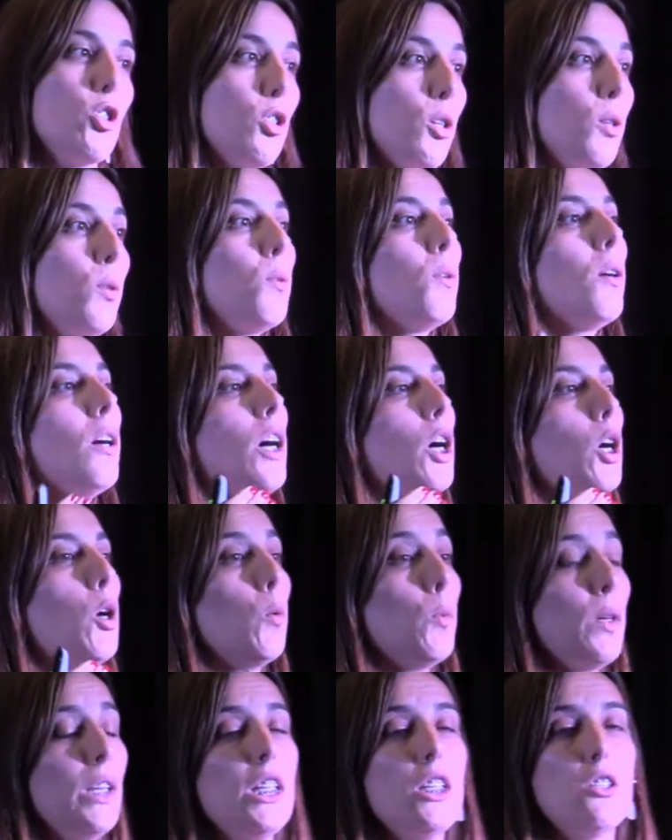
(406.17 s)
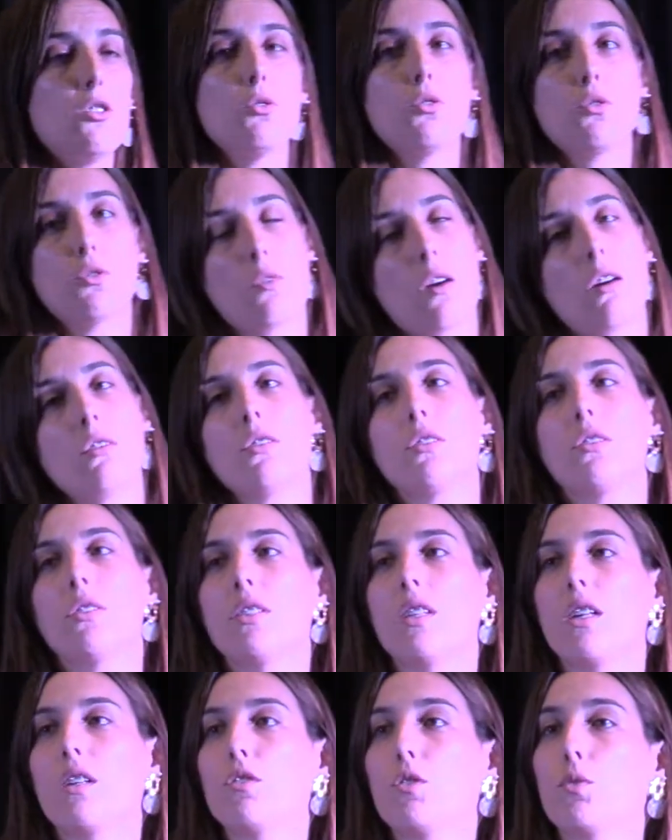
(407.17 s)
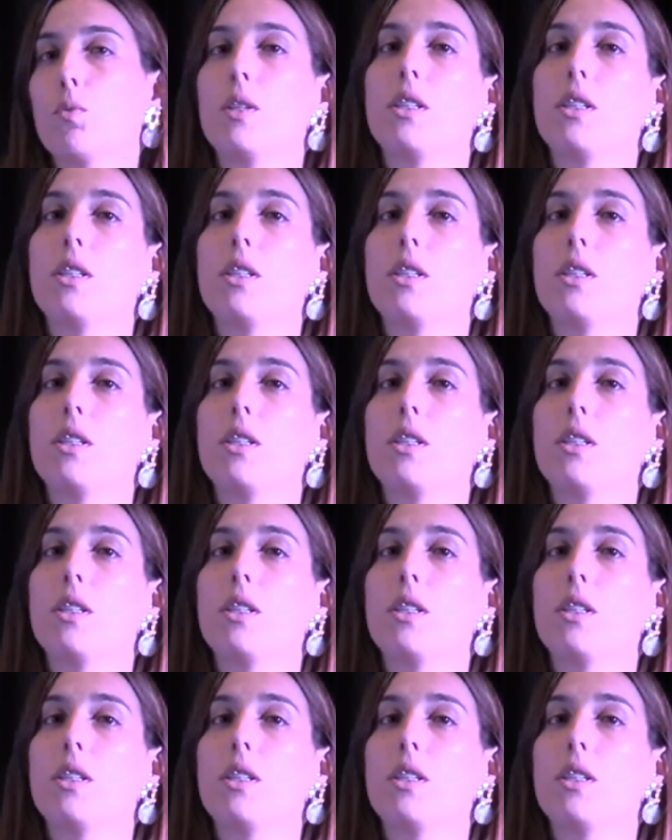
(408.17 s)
So we need to surround ourselves